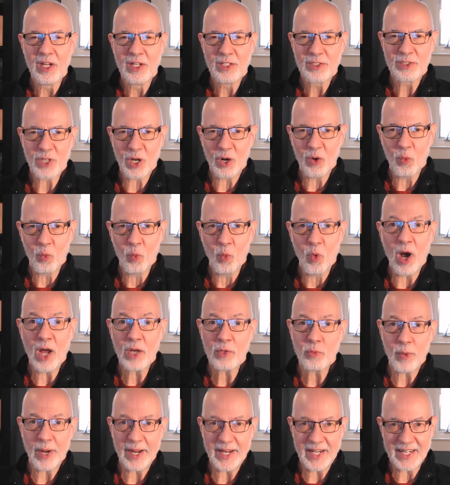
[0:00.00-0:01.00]
So
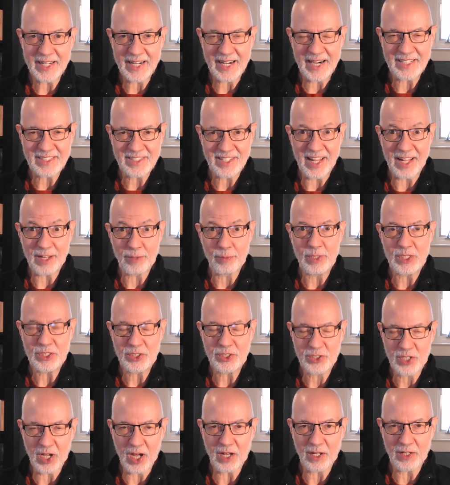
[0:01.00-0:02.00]
one way to get to that
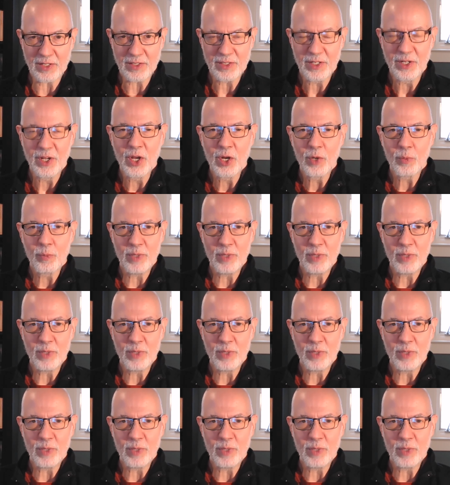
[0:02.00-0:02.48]
result